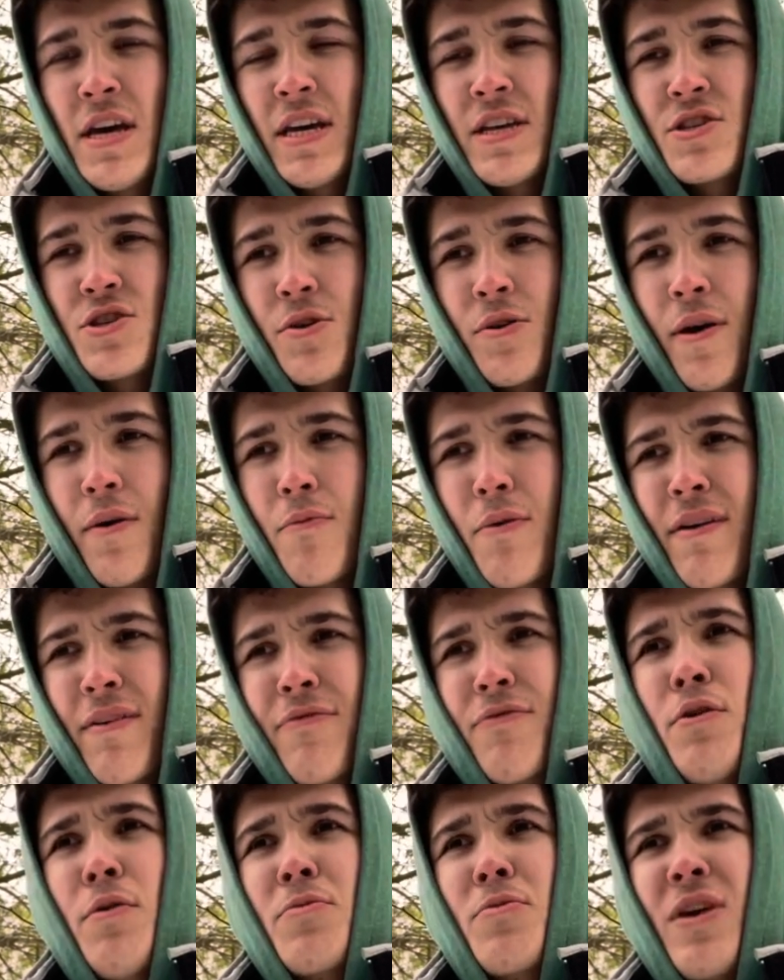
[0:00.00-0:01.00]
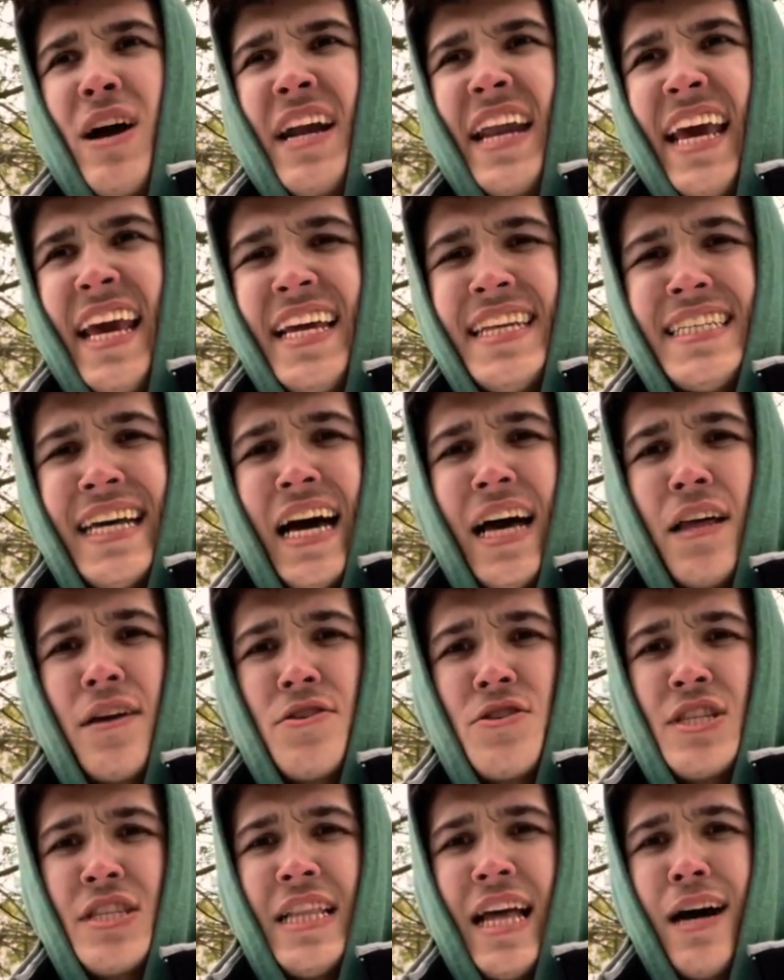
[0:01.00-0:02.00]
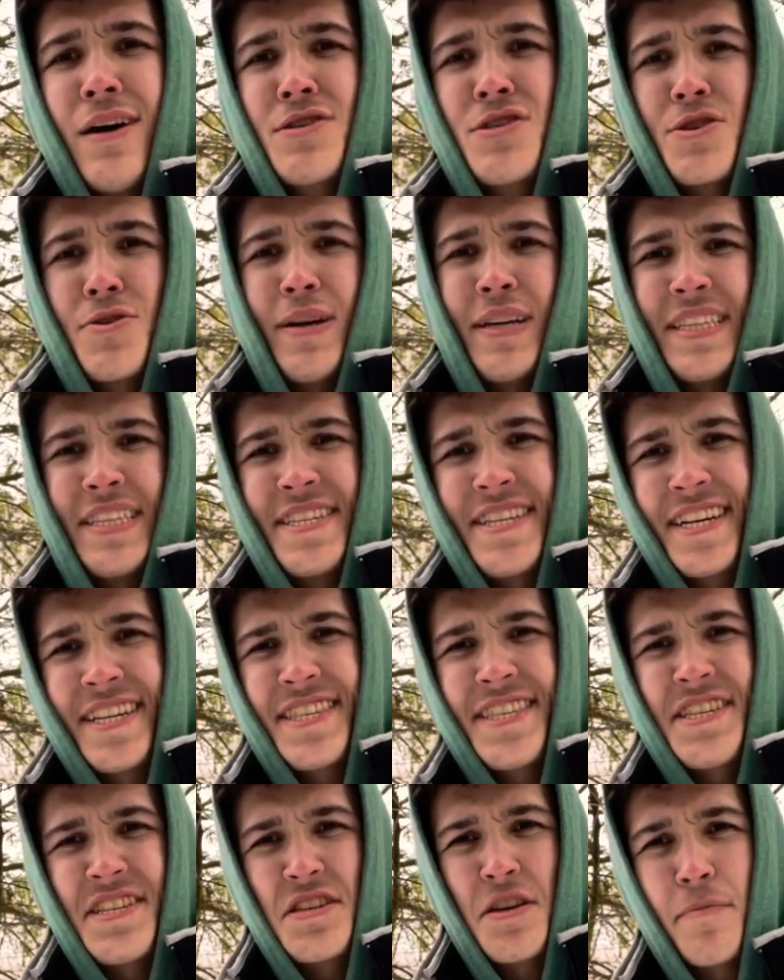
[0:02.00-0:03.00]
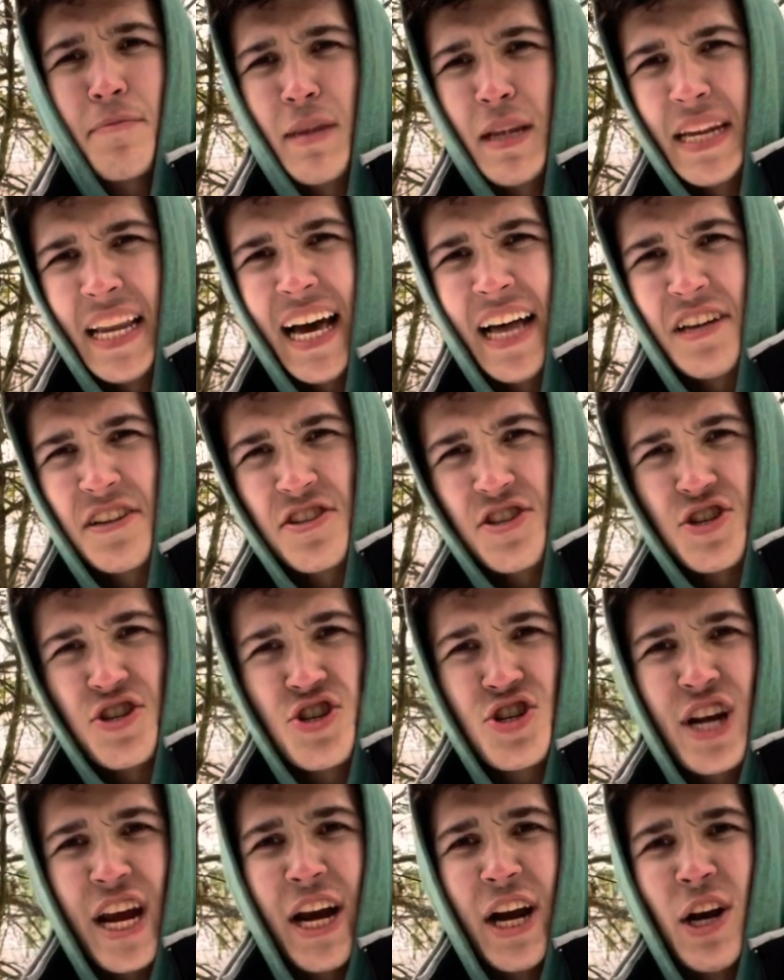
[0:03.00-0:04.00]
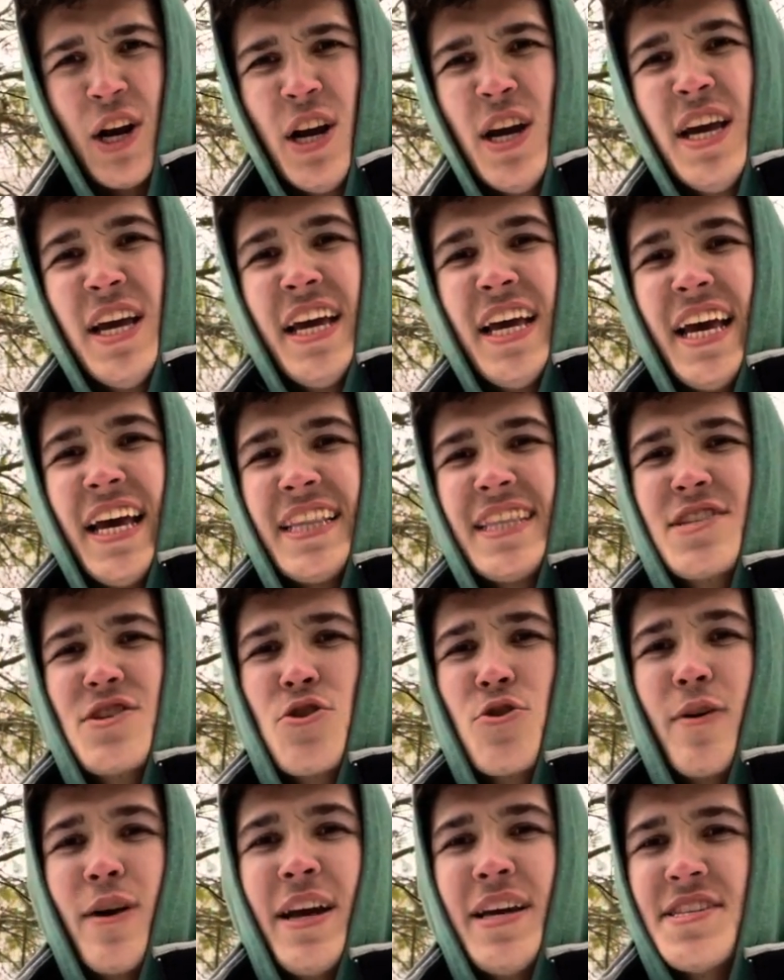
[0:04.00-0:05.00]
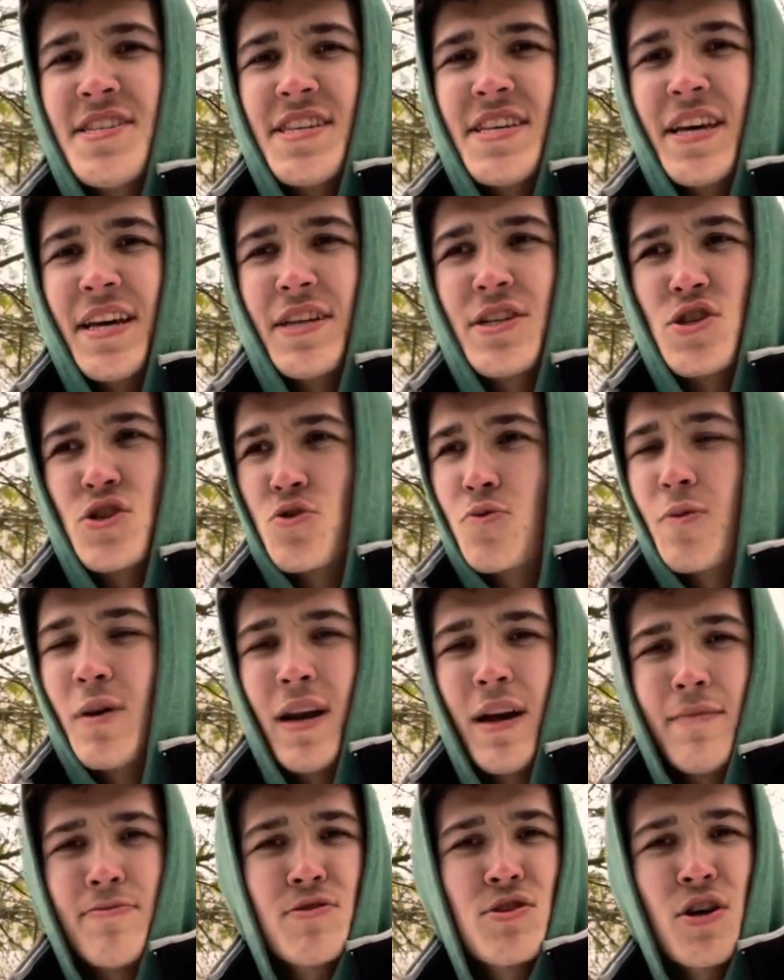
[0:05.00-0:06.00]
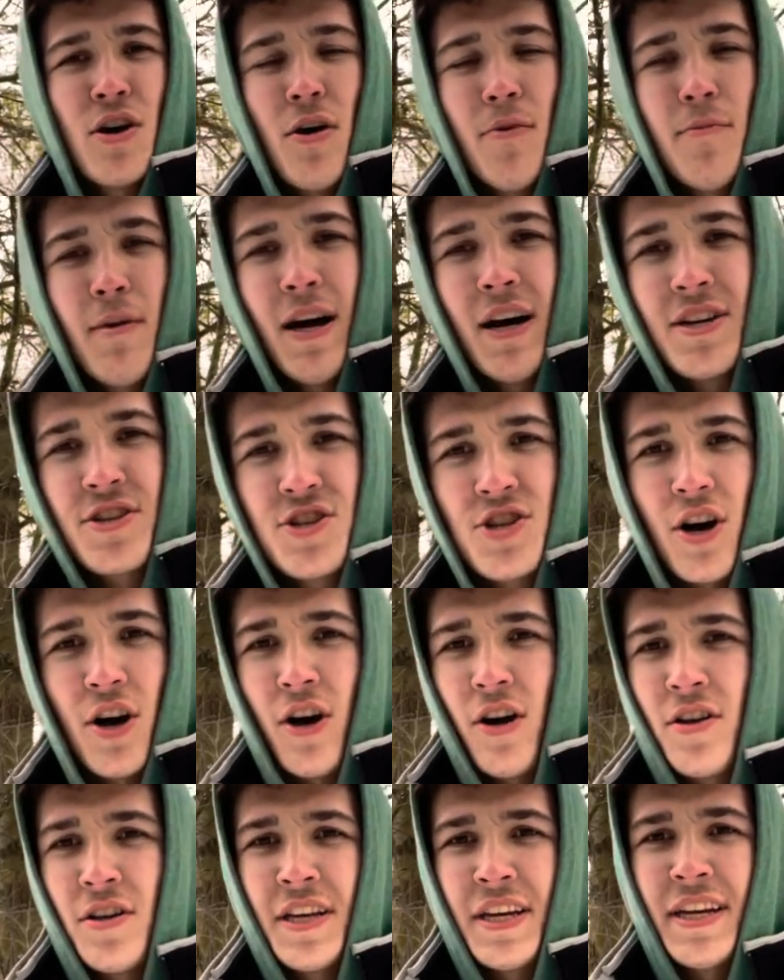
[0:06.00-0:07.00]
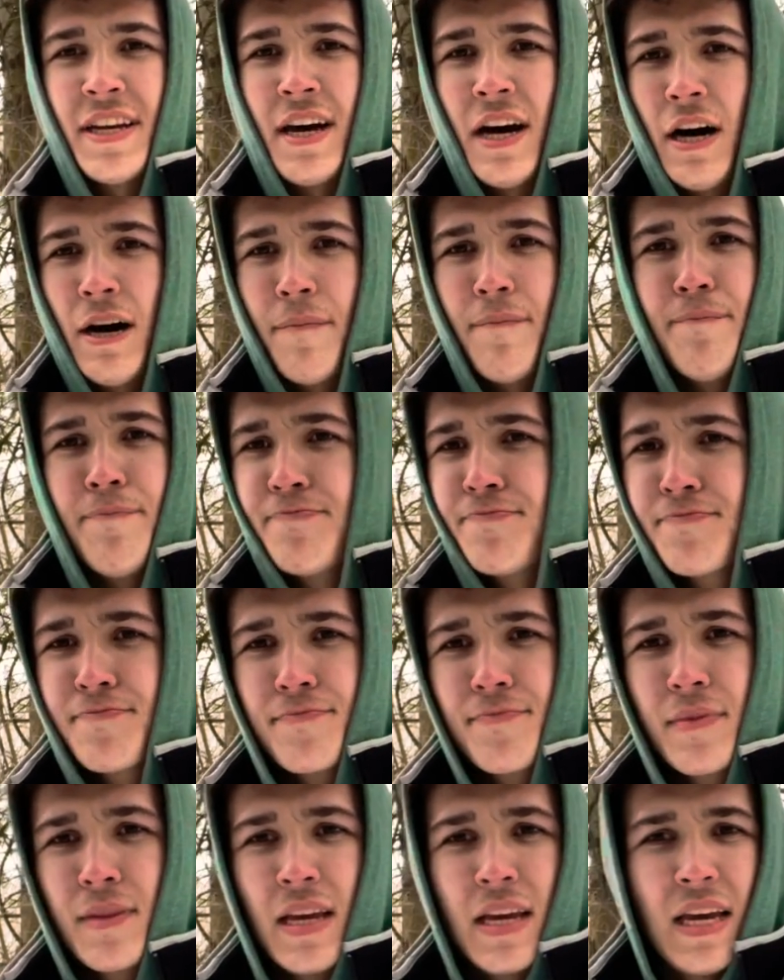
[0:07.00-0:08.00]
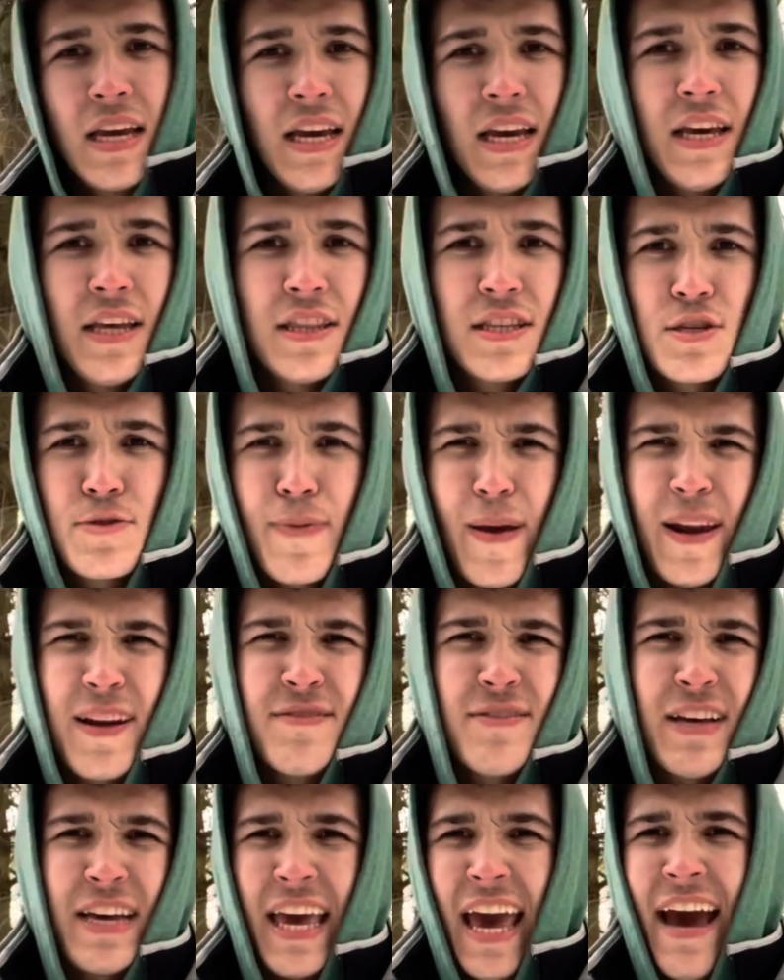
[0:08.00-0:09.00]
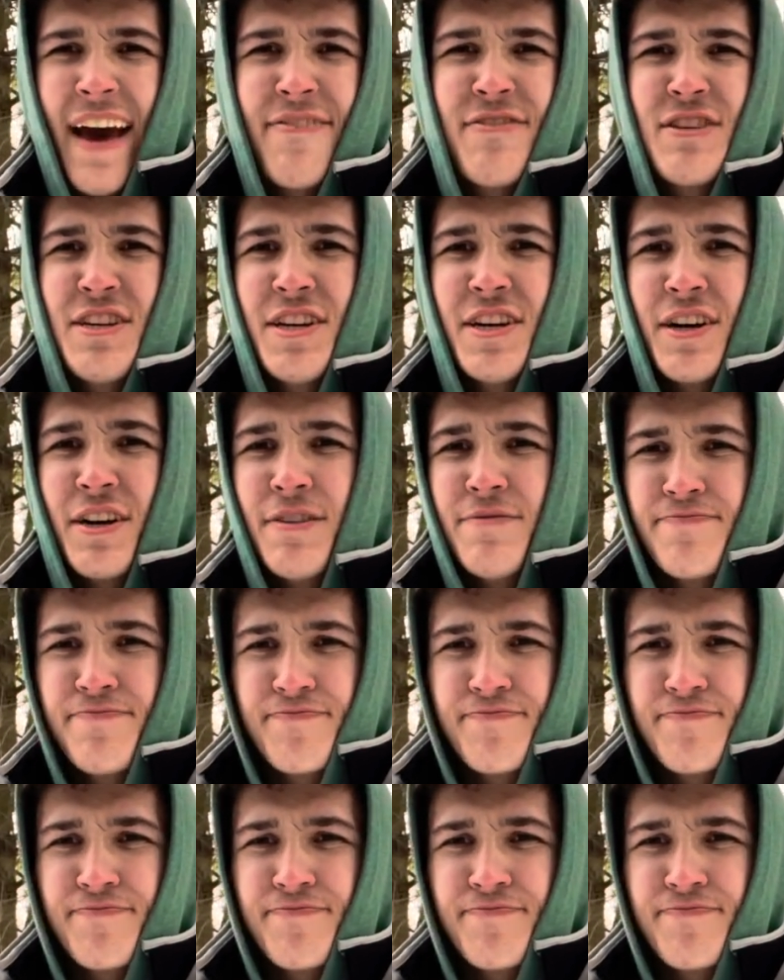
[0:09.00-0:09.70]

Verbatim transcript: So it went from around eight dollars and now it's around sixty something dollars a share. It's crazy. It just went up so much all in um, the span of like half a year.